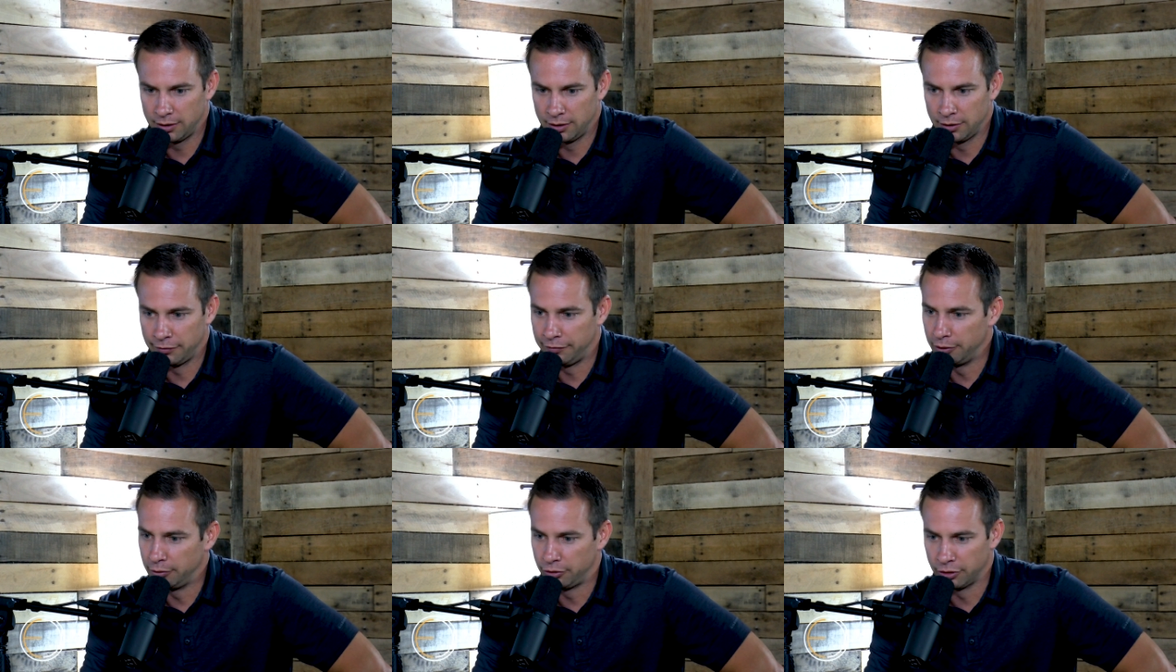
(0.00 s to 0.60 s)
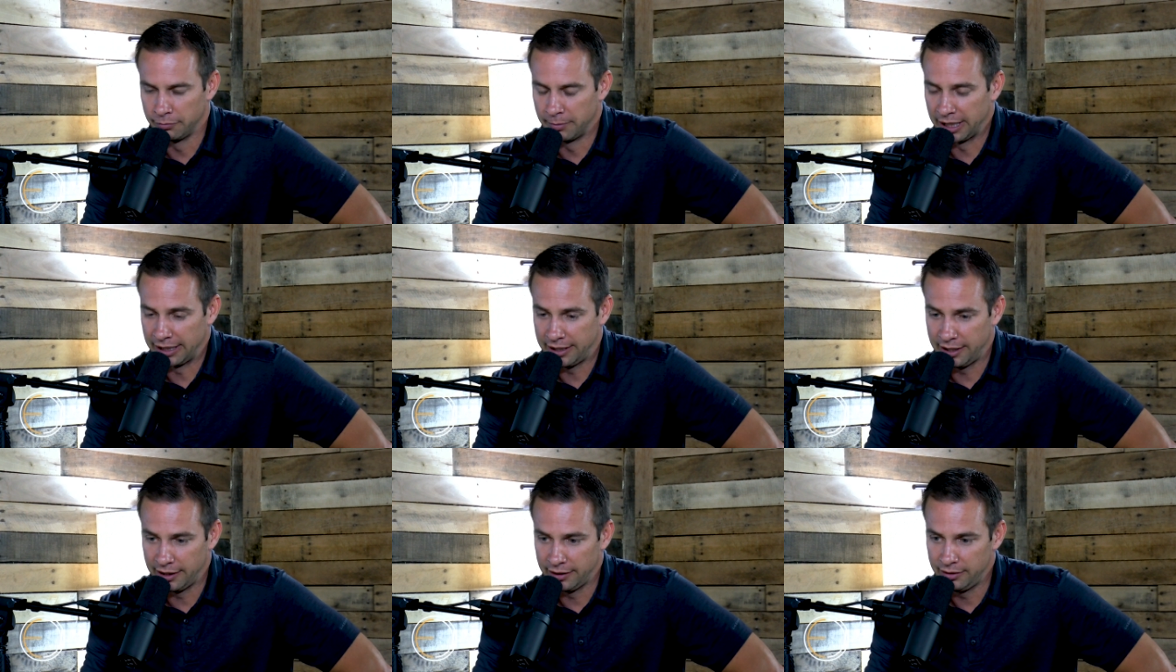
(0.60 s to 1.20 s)
the future of my
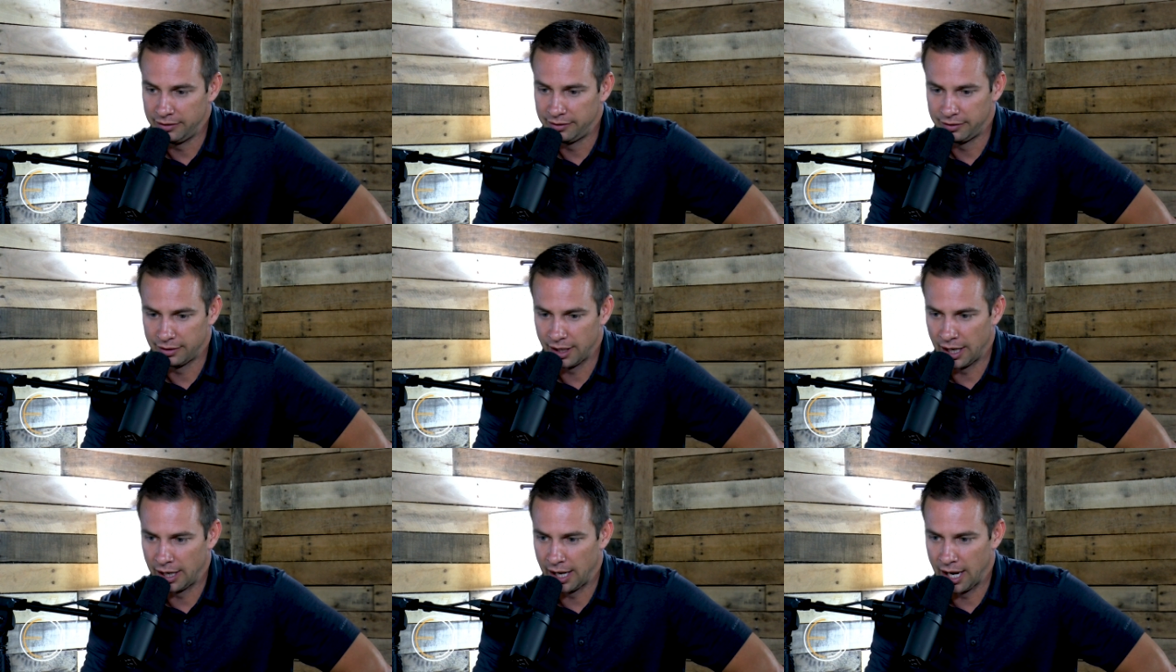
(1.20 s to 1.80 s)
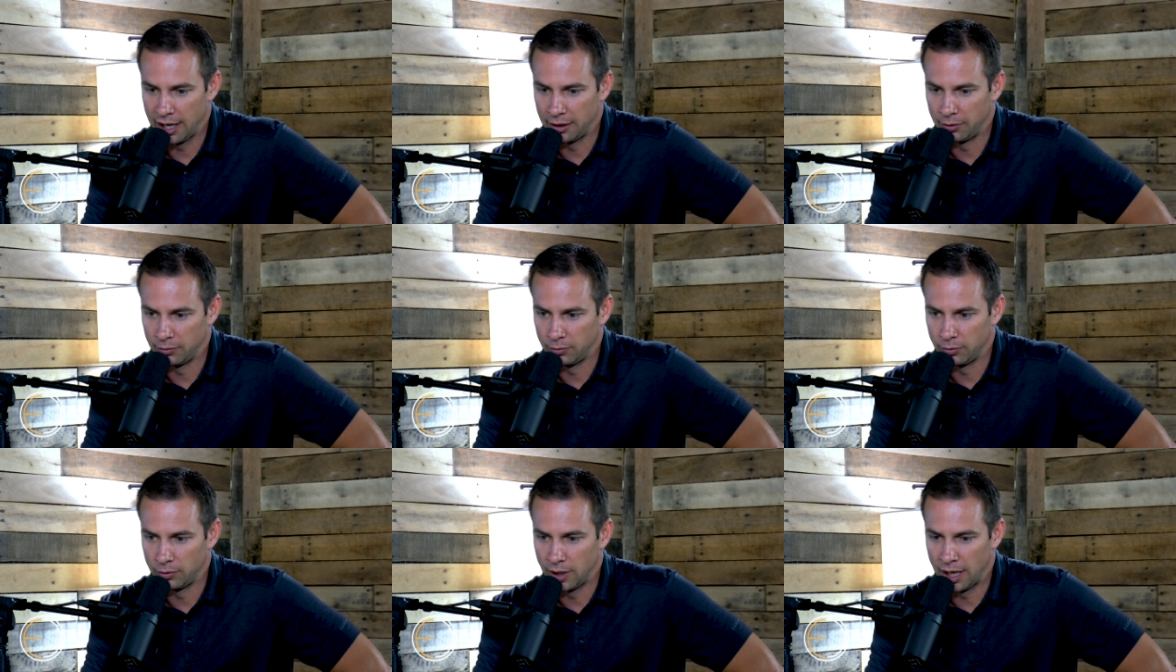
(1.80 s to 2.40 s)
kids. I, I,
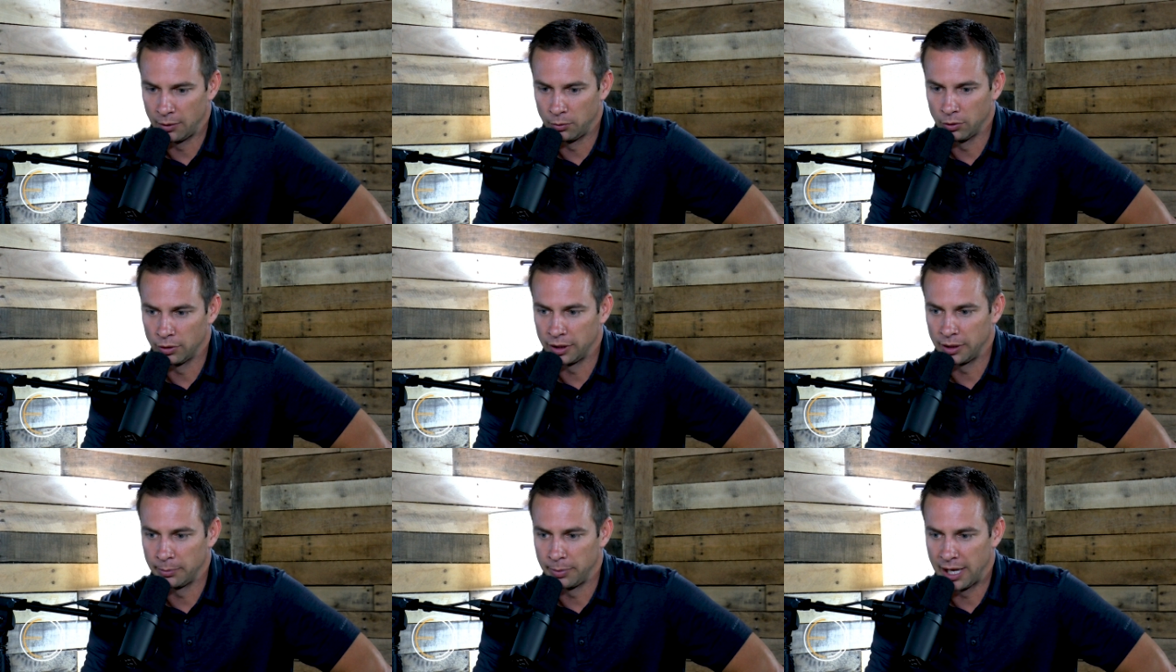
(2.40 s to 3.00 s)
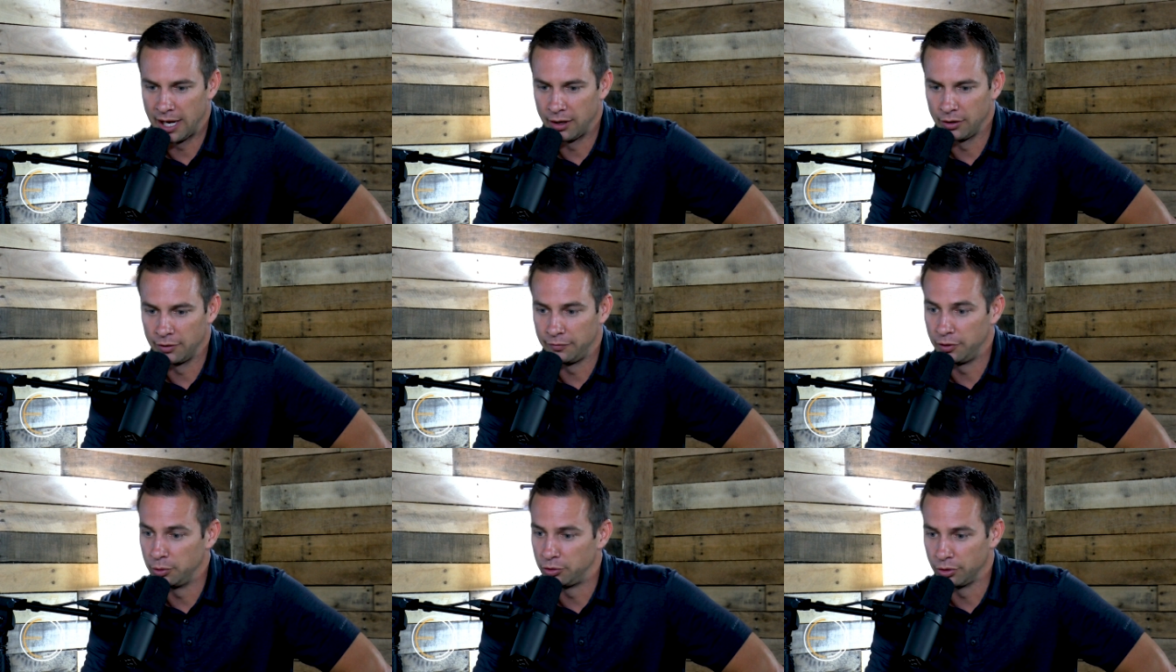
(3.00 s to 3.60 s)
I worry about the
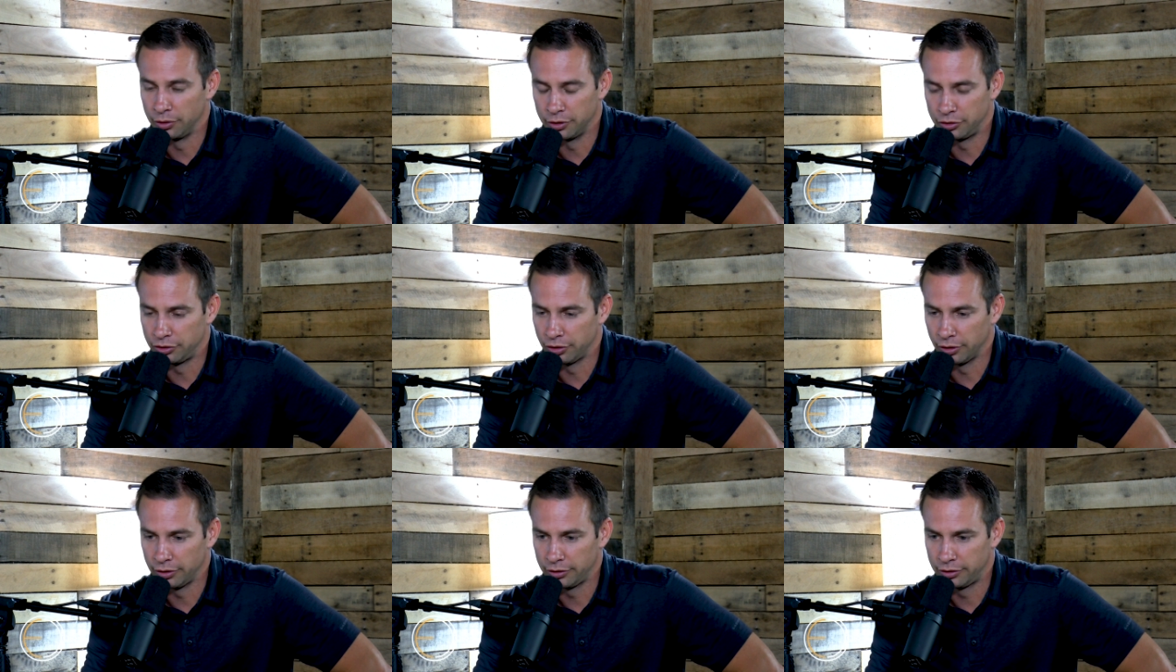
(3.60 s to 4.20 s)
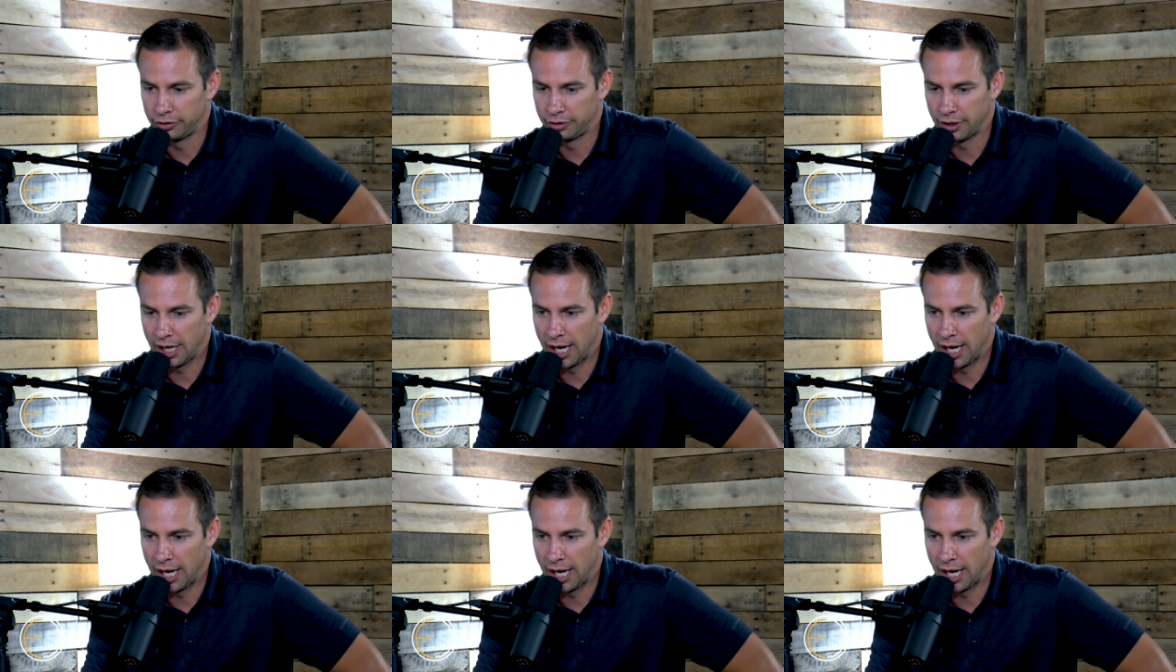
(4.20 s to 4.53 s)
future of the church.